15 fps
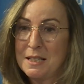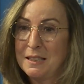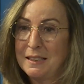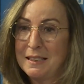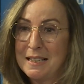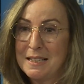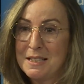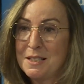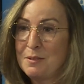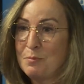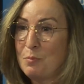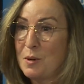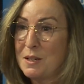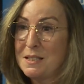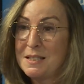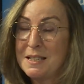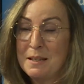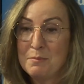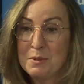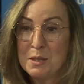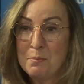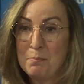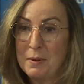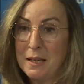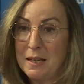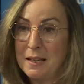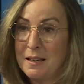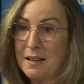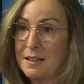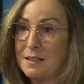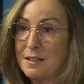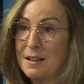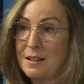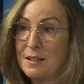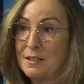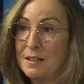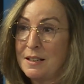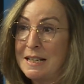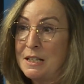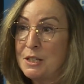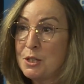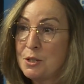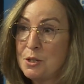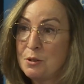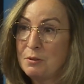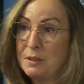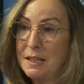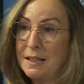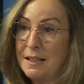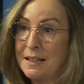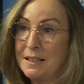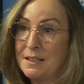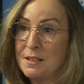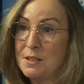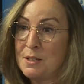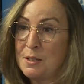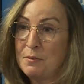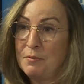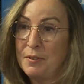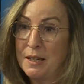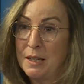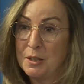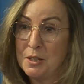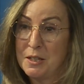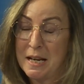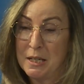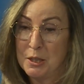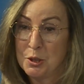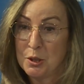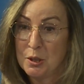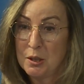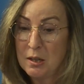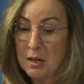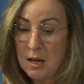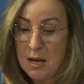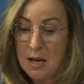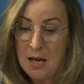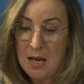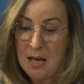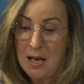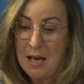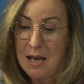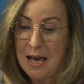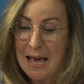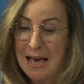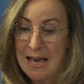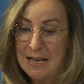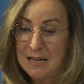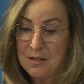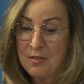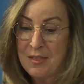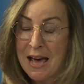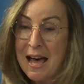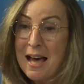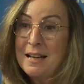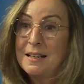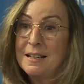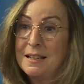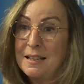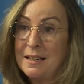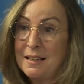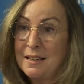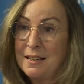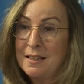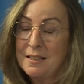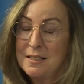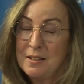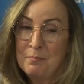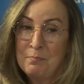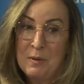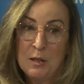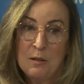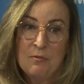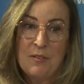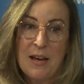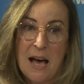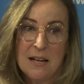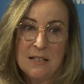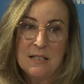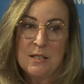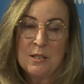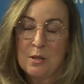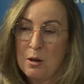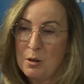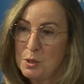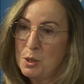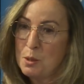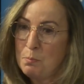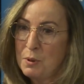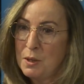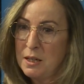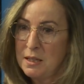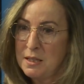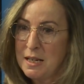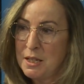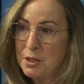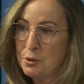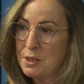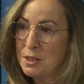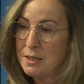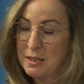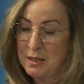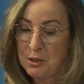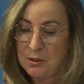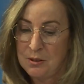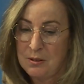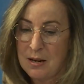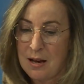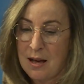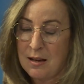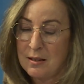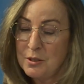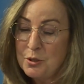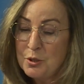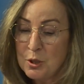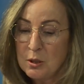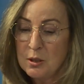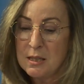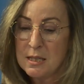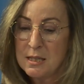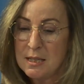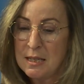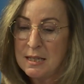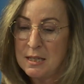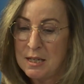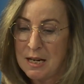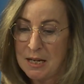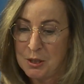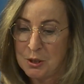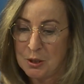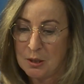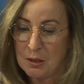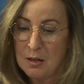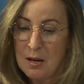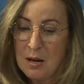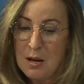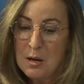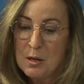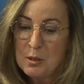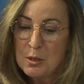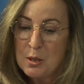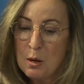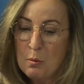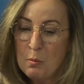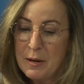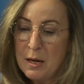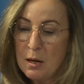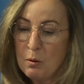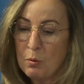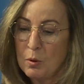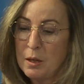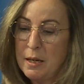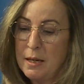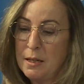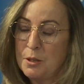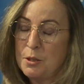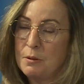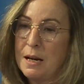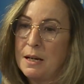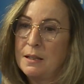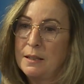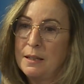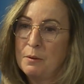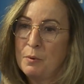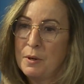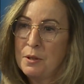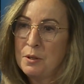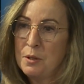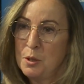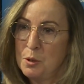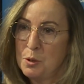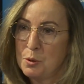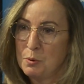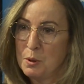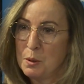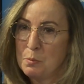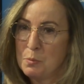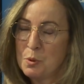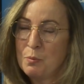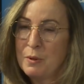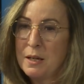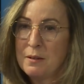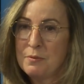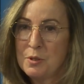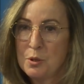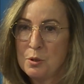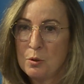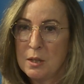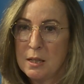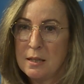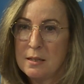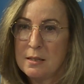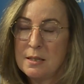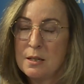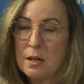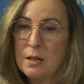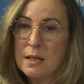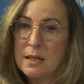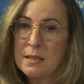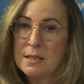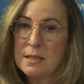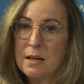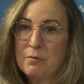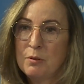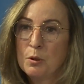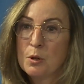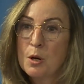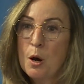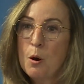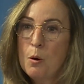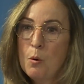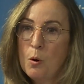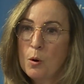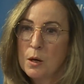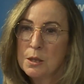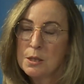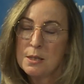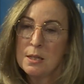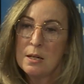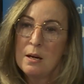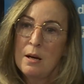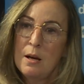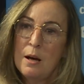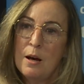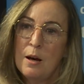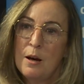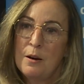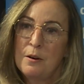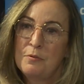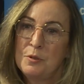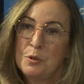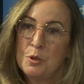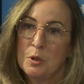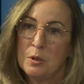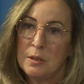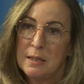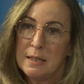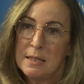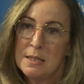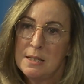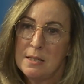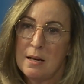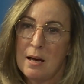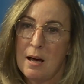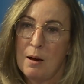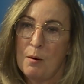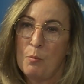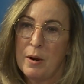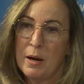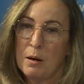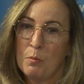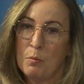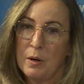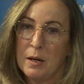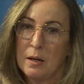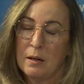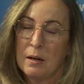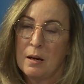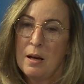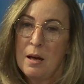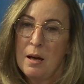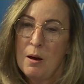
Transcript: at least, what seems to be an industry in severe danger. And that mere fact is also putting journalists in danger. So we are working directly with newsrooms. We have started several cohorts of journalists where we're